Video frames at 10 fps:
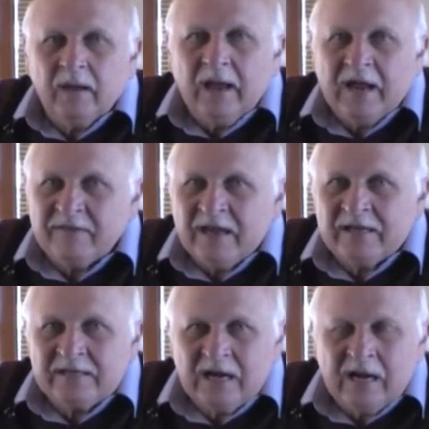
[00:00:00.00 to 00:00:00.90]
at
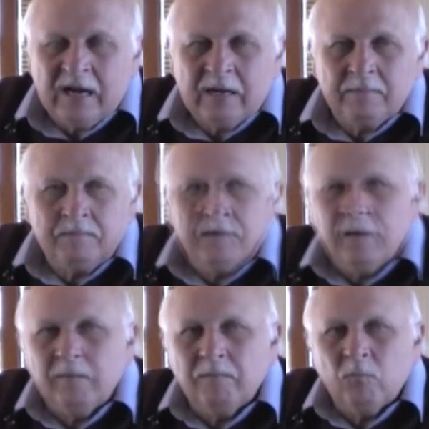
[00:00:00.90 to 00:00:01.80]
that time
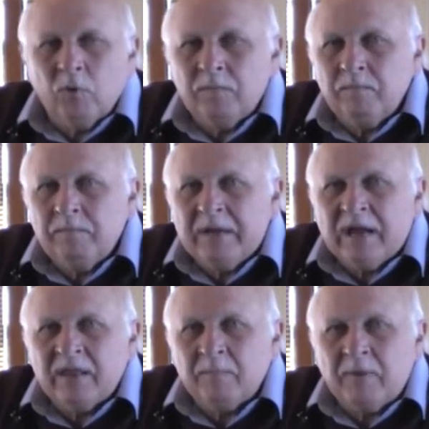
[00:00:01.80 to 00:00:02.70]
would be
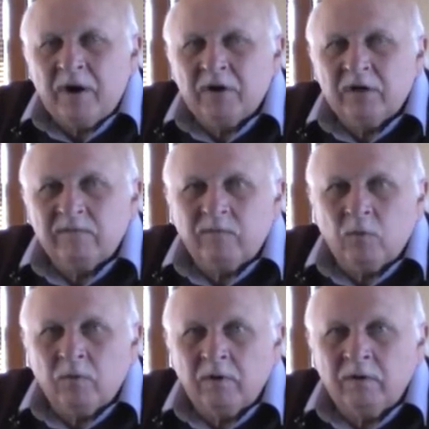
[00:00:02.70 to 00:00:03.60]
on the market
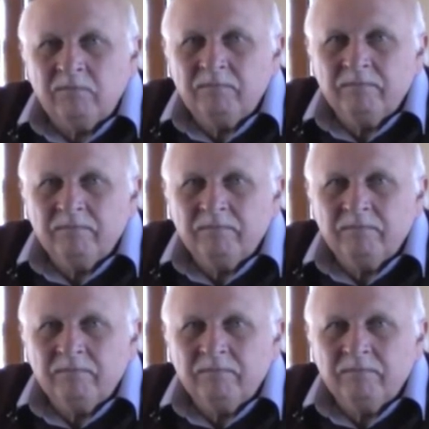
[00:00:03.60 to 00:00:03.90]
for